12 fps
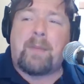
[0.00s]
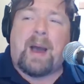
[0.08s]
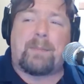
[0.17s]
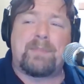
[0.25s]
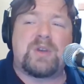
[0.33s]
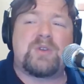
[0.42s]
my
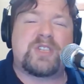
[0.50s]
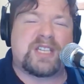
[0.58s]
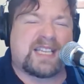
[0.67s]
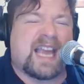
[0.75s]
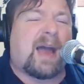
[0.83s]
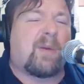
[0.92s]

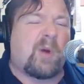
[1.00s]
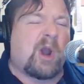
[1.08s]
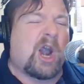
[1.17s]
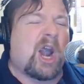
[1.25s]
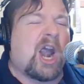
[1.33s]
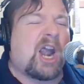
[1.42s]
music at
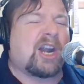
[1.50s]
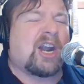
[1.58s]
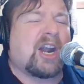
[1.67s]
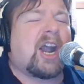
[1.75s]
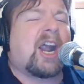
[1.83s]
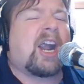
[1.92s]

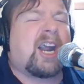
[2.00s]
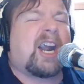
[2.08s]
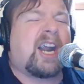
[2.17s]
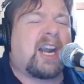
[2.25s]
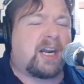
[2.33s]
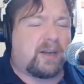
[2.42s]

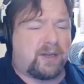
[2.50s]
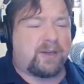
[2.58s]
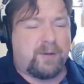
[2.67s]
work.